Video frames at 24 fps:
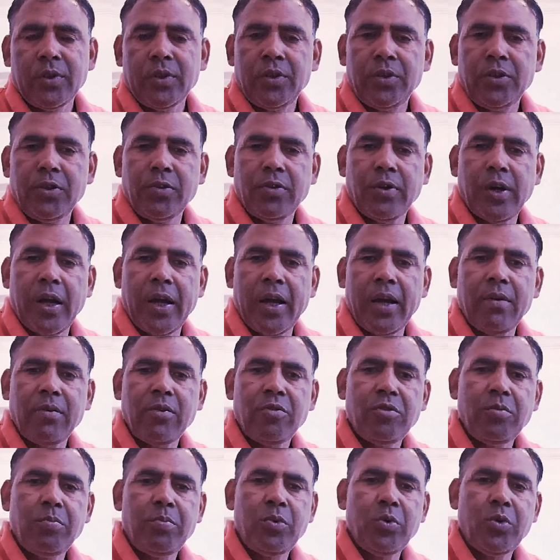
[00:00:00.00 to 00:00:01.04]
you
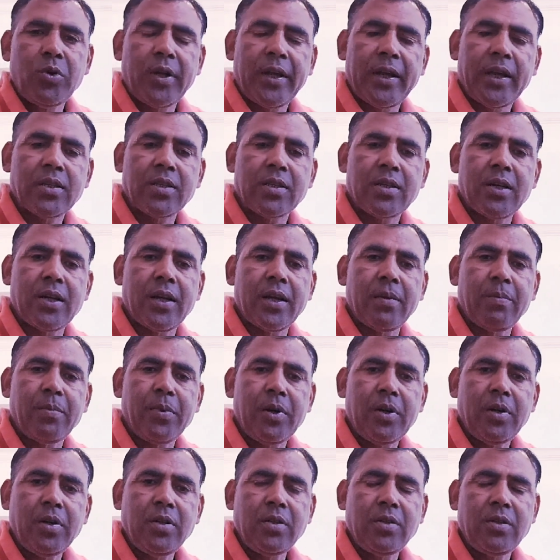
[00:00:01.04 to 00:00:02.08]
have to put extra
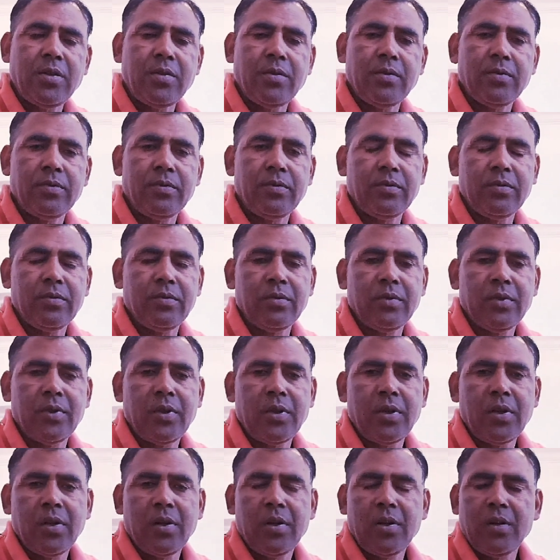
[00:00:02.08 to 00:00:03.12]
efforts
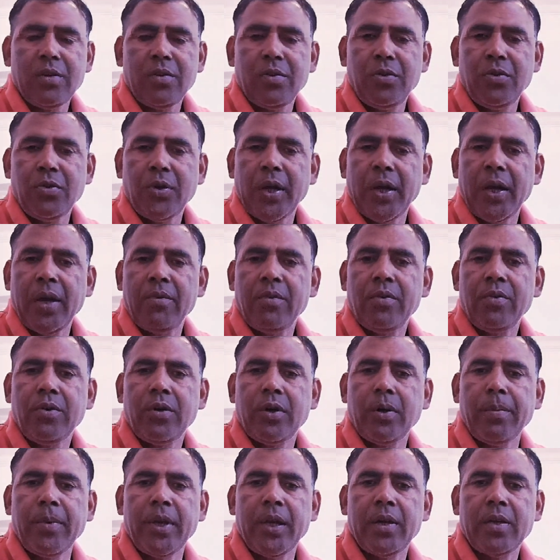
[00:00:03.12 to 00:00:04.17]
you have to
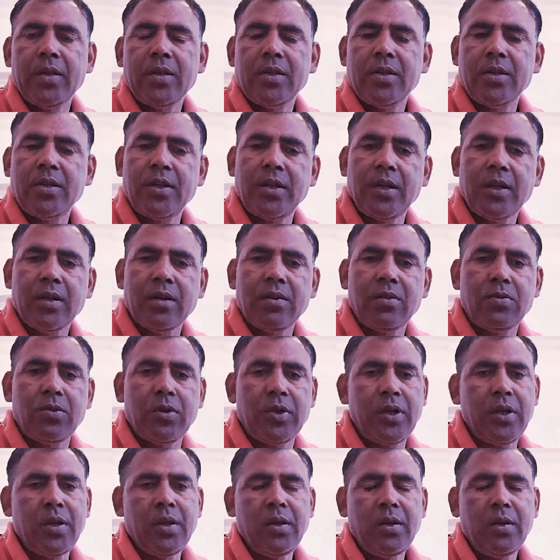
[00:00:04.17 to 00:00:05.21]
remain stick to
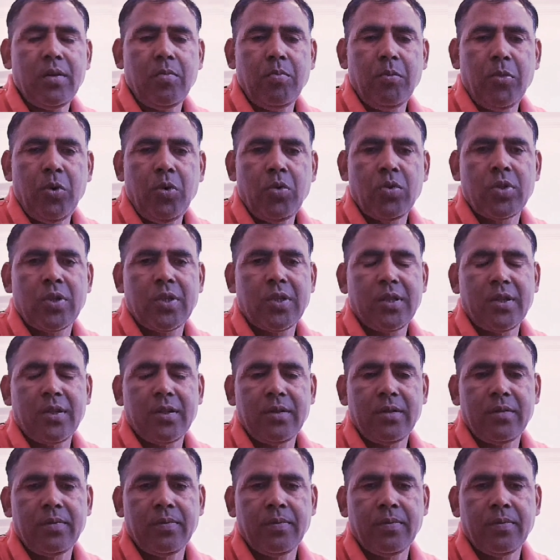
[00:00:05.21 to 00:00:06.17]
the books